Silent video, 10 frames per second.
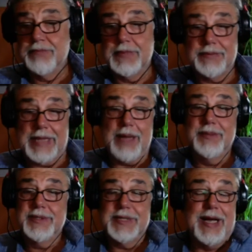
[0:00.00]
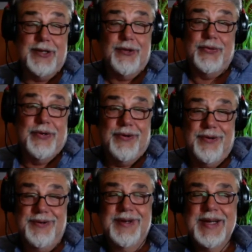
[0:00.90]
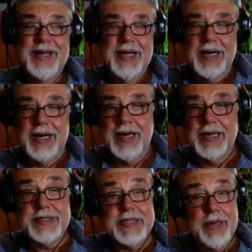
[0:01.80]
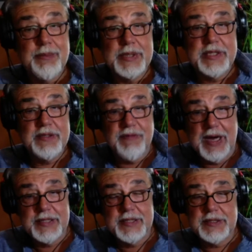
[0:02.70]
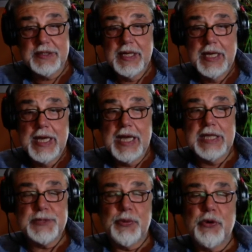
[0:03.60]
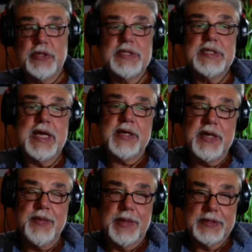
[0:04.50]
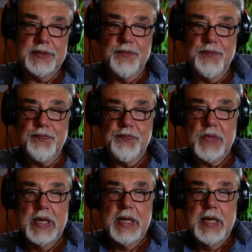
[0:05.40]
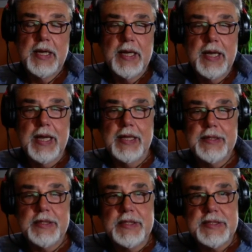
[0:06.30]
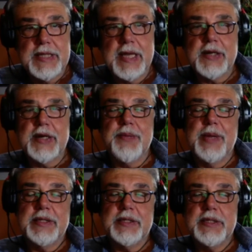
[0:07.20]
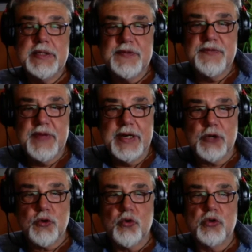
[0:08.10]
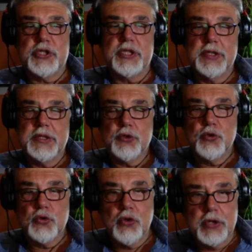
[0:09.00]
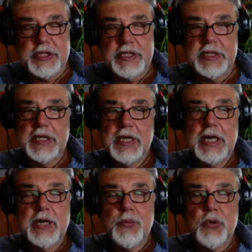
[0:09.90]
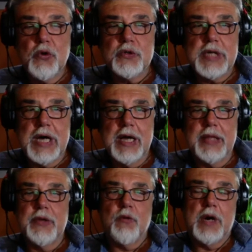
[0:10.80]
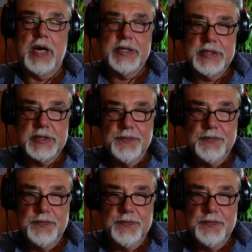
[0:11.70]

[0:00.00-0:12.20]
diamonds, I don't know, can be divided as per this agreement. And this agreement is very crucial to Turkey, because otherwise,